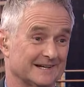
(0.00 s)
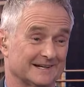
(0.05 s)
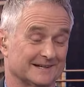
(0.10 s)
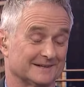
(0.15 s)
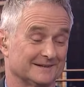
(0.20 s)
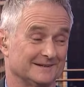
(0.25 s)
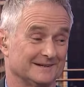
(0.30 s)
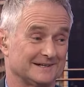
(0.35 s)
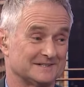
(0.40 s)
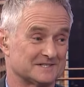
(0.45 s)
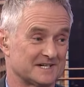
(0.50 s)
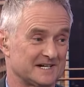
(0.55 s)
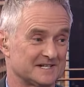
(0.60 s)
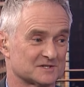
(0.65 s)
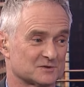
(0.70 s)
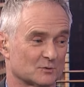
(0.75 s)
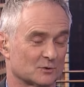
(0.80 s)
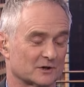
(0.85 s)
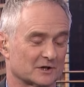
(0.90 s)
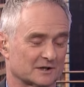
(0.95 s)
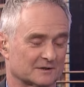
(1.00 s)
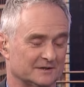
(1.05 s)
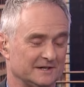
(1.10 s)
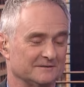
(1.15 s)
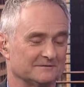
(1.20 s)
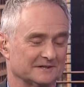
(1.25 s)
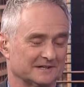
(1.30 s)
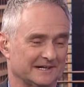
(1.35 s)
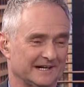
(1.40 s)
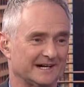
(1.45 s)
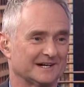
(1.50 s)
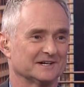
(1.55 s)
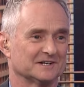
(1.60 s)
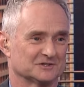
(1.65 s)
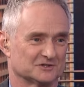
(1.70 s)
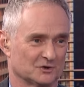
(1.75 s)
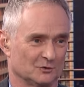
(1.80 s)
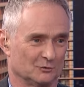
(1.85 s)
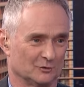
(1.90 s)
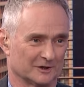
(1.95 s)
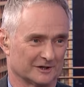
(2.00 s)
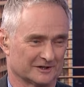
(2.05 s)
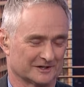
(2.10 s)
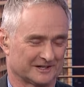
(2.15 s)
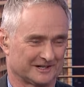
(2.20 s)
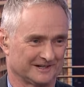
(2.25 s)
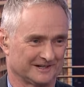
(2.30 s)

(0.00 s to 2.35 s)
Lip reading: it's like a day's work even getting to